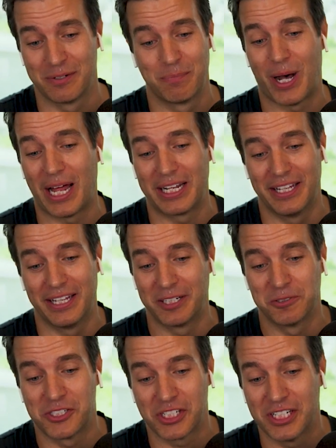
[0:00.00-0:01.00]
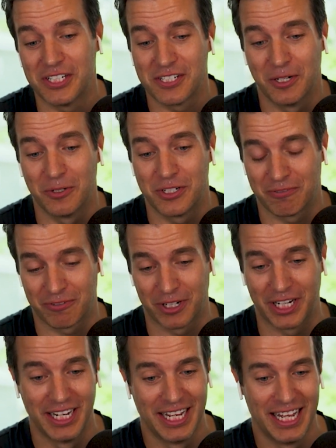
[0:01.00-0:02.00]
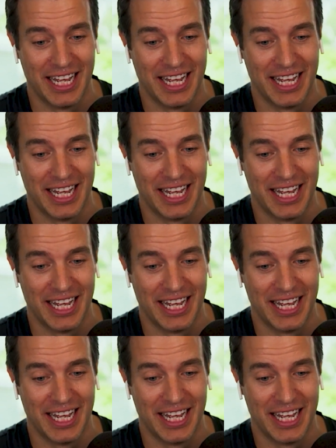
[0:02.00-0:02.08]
and body language is no different.